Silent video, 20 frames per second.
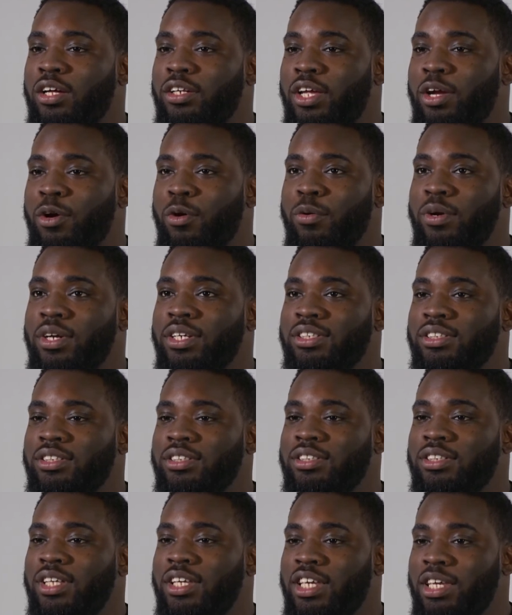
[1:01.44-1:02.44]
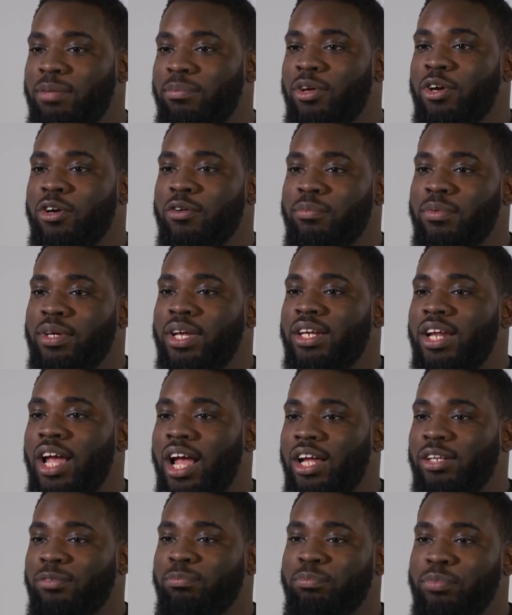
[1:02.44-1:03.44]
They always email me
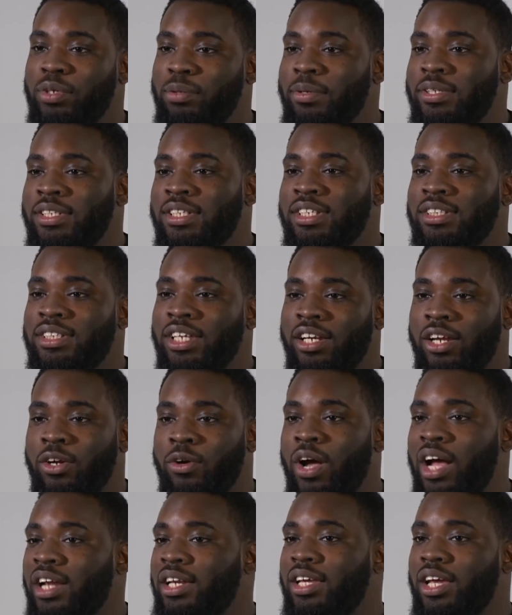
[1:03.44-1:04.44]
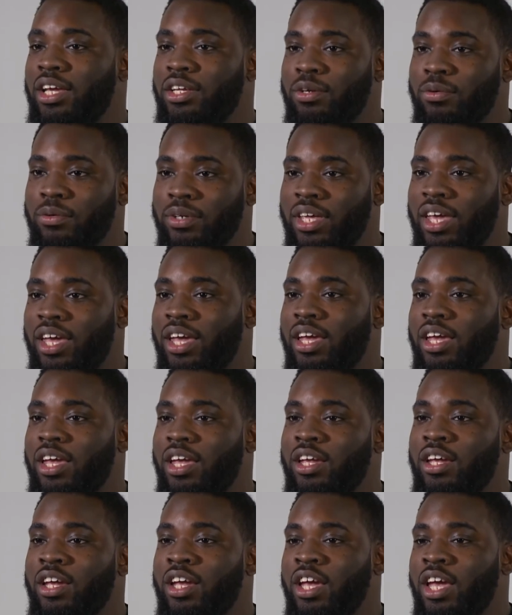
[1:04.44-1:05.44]
and bring me to the side like, Ade, are you
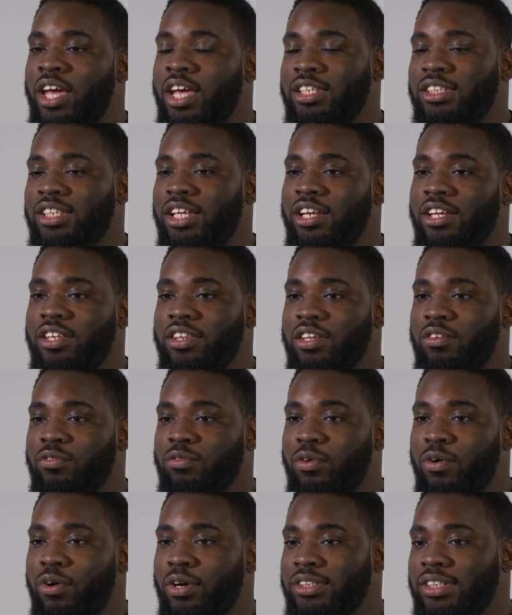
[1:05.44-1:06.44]
okay? Is there anything wrong?